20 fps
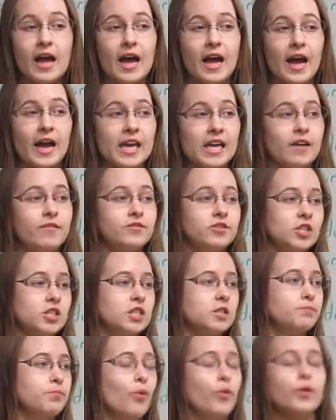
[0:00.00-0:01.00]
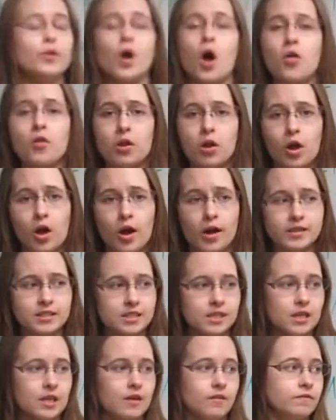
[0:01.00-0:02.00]
I have just broken all the
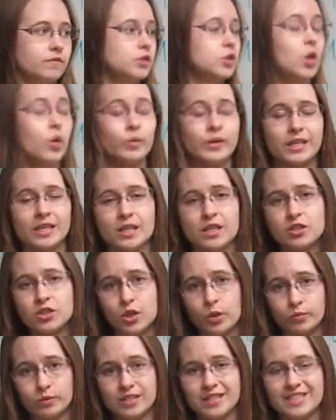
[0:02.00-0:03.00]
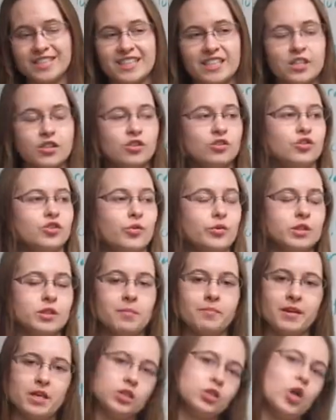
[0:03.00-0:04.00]
laws of don't kill, don't steal, don't
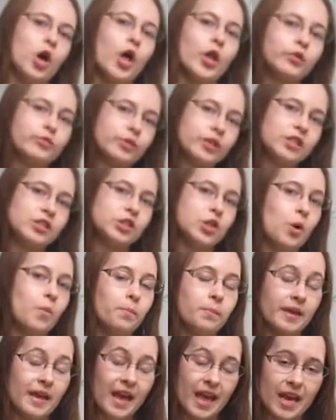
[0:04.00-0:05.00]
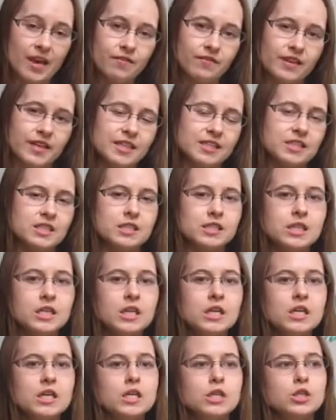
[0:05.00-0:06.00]
commit adultery, don't be envious,
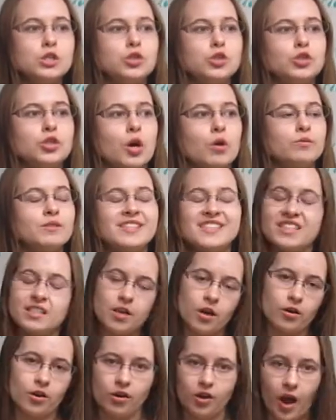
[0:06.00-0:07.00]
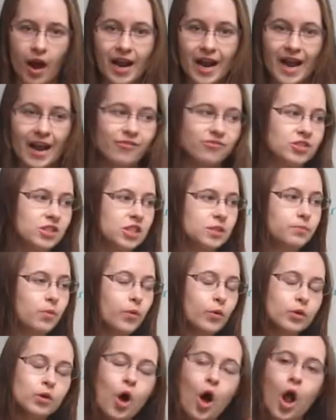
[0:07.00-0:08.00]
don't dishonor God. I've just
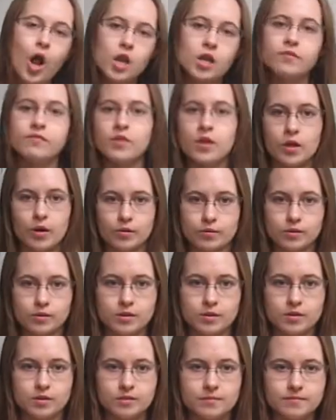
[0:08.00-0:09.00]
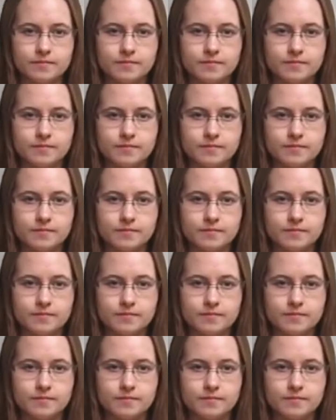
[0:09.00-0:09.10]
broken all of those.